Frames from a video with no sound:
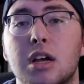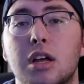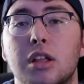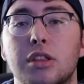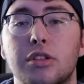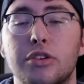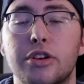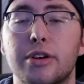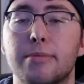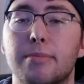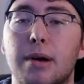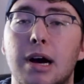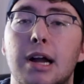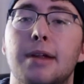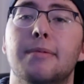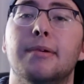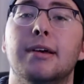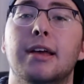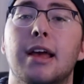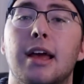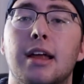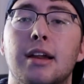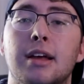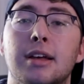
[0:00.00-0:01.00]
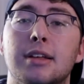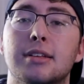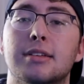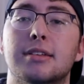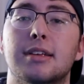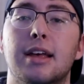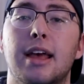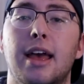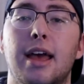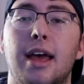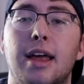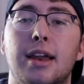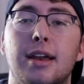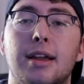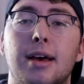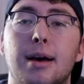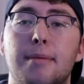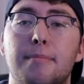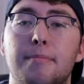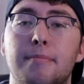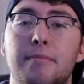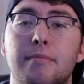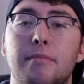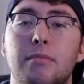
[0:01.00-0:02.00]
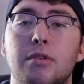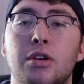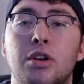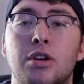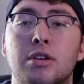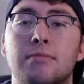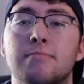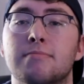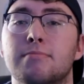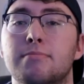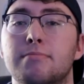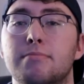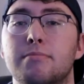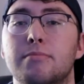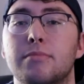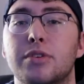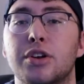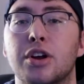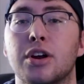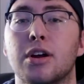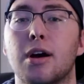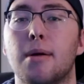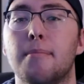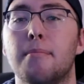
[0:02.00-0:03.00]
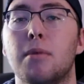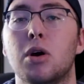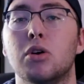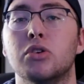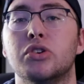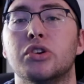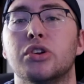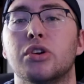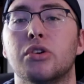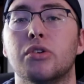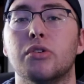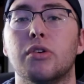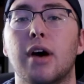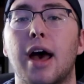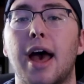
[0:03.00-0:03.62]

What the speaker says: your body mechanics and your emotional